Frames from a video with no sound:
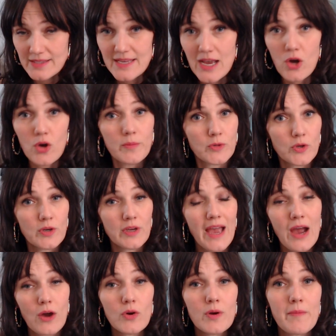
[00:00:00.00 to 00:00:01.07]

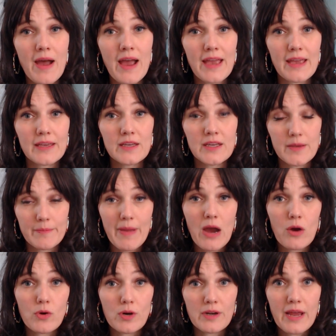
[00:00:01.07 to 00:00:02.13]
How am I empowered?